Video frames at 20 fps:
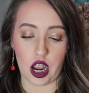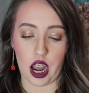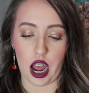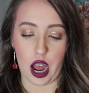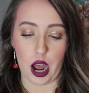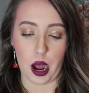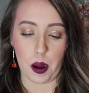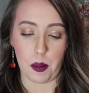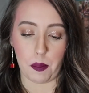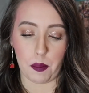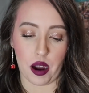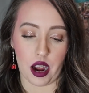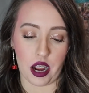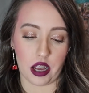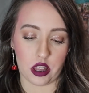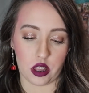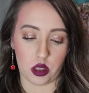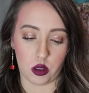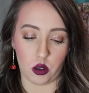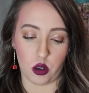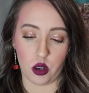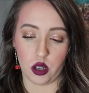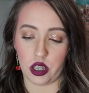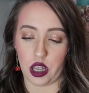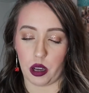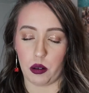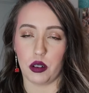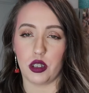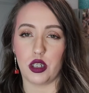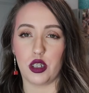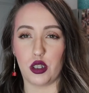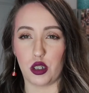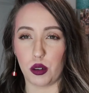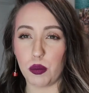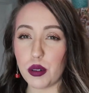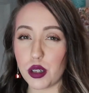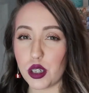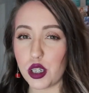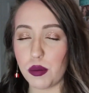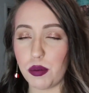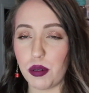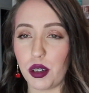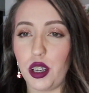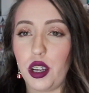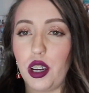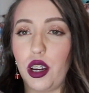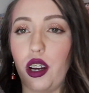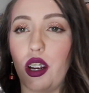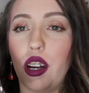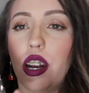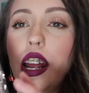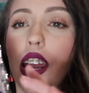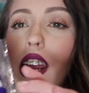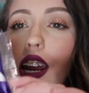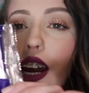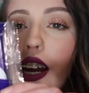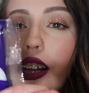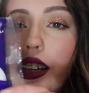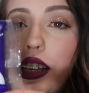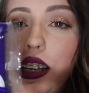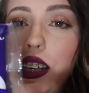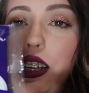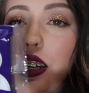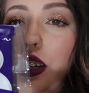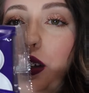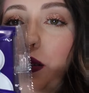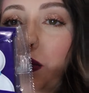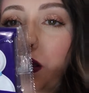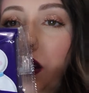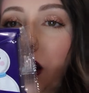I thought they were super cute and the kids would